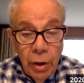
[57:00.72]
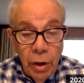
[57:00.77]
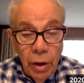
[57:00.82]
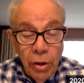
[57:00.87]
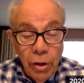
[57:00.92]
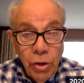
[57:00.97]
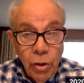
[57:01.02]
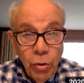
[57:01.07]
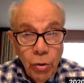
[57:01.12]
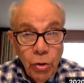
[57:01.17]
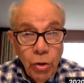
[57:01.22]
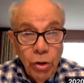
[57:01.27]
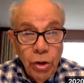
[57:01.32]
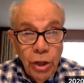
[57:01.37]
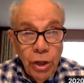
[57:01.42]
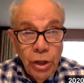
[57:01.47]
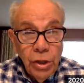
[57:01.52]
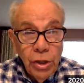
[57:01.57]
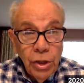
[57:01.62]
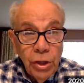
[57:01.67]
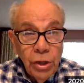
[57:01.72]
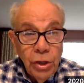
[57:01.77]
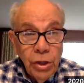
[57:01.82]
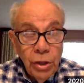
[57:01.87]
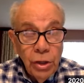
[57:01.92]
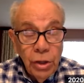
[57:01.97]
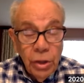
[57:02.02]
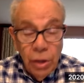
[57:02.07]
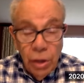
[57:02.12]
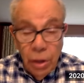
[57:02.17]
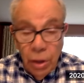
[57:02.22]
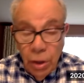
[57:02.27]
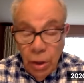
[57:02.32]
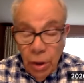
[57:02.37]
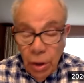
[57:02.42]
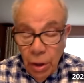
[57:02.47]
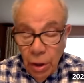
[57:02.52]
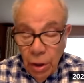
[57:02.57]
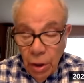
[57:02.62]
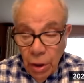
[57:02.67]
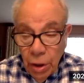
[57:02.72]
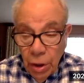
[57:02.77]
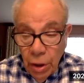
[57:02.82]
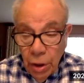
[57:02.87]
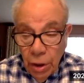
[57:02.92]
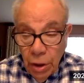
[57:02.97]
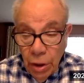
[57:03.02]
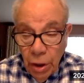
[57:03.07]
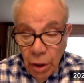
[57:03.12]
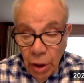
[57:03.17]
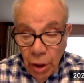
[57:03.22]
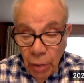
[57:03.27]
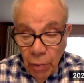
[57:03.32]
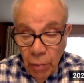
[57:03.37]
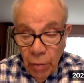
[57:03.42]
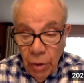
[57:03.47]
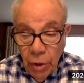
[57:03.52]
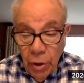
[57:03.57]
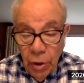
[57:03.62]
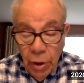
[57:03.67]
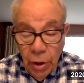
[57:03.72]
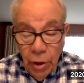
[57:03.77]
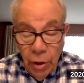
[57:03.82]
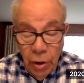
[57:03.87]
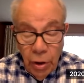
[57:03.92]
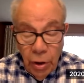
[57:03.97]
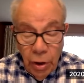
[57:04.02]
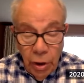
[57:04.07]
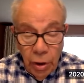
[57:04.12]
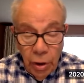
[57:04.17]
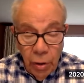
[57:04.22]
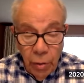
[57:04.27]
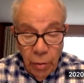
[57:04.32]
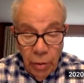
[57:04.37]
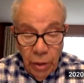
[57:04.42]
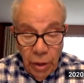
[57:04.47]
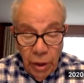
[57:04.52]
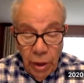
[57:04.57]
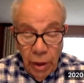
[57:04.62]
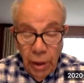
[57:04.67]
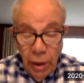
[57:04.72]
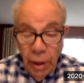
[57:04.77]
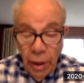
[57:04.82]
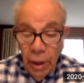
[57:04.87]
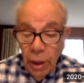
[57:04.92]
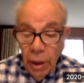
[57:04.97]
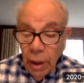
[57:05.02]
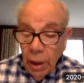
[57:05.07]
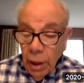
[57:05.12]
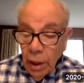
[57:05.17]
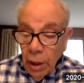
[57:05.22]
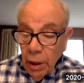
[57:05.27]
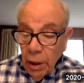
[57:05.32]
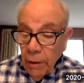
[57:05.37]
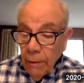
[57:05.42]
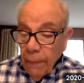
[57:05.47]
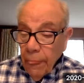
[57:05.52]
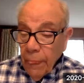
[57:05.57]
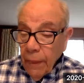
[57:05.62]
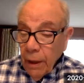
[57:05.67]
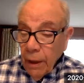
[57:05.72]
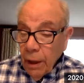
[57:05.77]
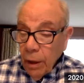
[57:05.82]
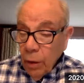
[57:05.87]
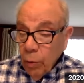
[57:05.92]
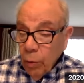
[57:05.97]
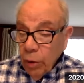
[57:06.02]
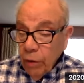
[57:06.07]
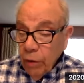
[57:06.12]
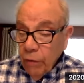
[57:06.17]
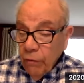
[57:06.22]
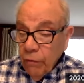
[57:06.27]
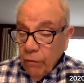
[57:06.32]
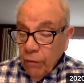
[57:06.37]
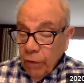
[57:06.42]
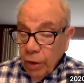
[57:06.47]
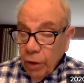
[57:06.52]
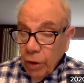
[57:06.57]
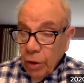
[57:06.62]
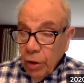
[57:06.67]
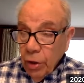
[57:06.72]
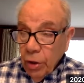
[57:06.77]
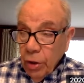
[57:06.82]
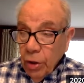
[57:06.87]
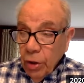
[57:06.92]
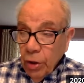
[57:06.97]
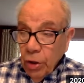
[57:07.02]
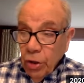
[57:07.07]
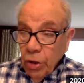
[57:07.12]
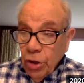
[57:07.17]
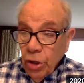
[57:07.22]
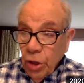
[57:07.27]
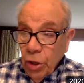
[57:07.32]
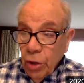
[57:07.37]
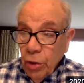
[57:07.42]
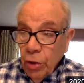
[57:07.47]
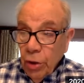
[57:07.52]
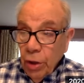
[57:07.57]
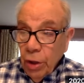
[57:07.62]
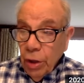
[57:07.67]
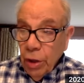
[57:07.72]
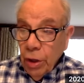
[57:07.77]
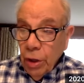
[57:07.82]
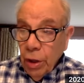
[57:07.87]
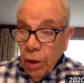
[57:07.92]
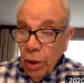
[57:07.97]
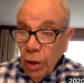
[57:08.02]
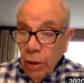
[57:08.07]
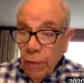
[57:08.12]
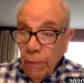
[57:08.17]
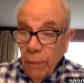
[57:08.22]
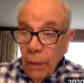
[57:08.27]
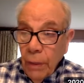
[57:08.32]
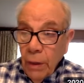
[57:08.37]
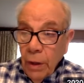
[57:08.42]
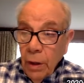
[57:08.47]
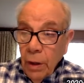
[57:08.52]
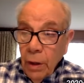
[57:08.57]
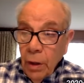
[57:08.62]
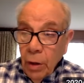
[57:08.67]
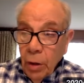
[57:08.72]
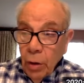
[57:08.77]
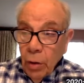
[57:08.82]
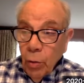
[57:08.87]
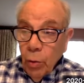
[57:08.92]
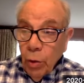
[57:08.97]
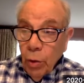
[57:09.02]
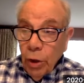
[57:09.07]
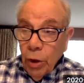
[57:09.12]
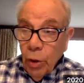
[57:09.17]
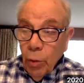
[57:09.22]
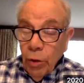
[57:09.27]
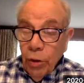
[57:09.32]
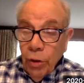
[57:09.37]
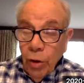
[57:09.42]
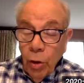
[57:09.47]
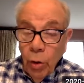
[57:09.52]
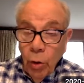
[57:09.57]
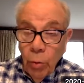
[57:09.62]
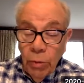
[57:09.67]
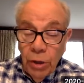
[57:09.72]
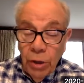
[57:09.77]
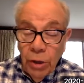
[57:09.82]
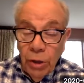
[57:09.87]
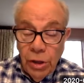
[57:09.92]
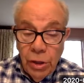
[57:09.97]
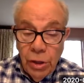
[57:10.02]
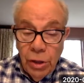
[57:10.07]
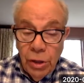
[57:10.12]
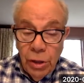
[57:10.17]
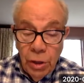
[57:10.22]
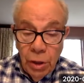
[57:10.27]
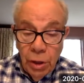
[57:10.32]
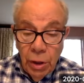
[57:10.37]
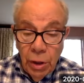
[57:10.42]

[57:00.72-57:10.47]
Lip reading: social justice team and committee, and we've shared in working with the homeless.